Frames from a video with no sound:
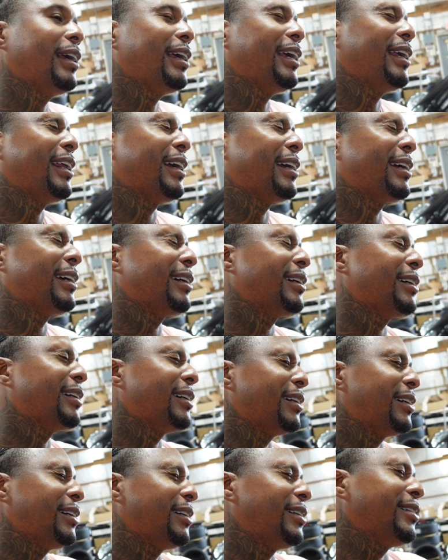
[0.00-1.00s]
And
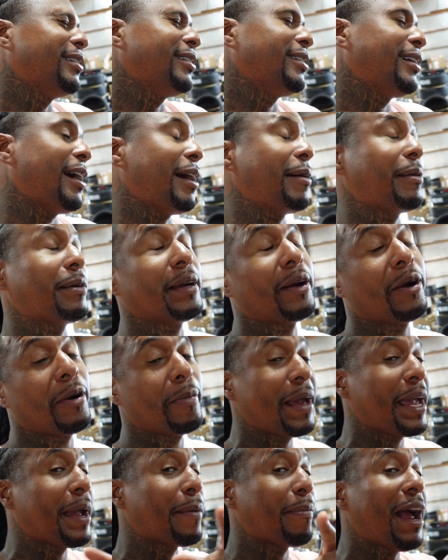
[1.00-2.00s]
her
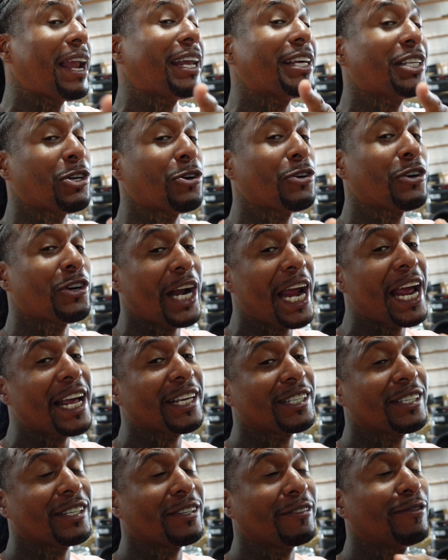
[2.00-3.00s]
man probably told her to
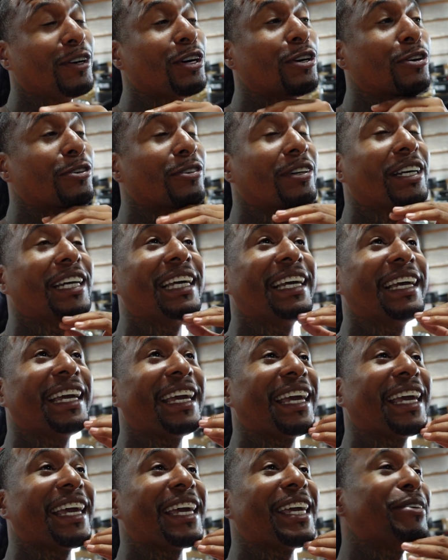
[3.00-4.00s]
answer the phone.
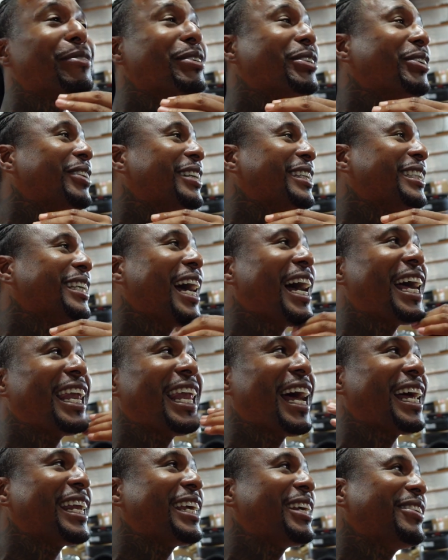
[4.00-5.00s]
And he was on the
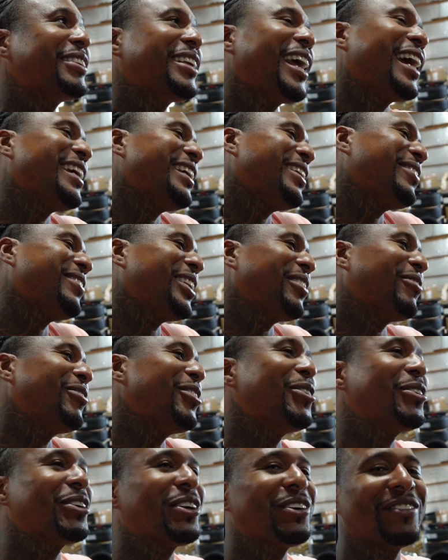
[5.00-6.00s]
sideline and he was like, the
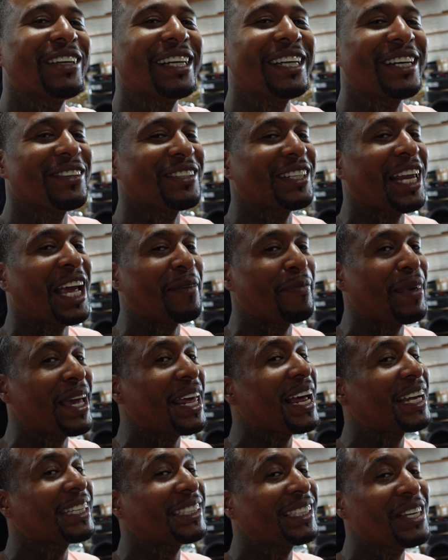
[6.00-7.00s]
phone over here. He's like,
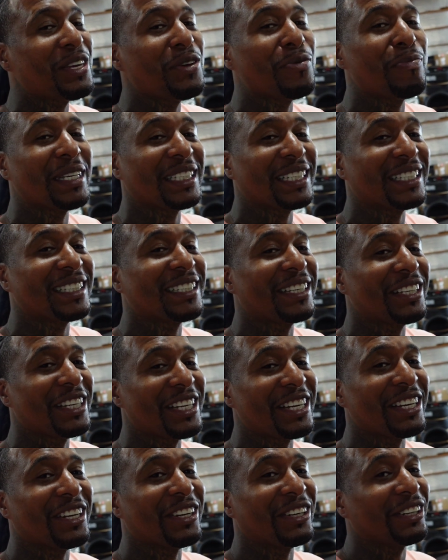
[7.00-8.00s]
man, I see you, Mr. Steal
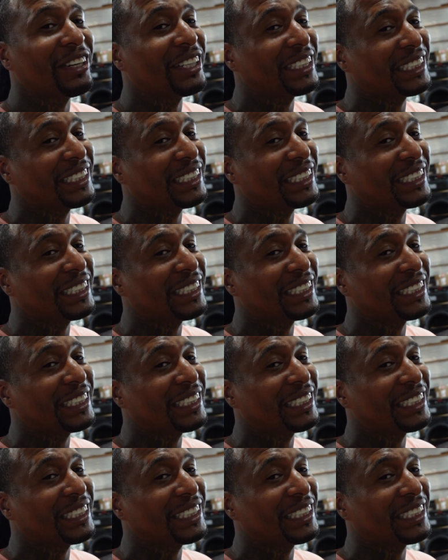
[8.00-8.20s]
Your Girl.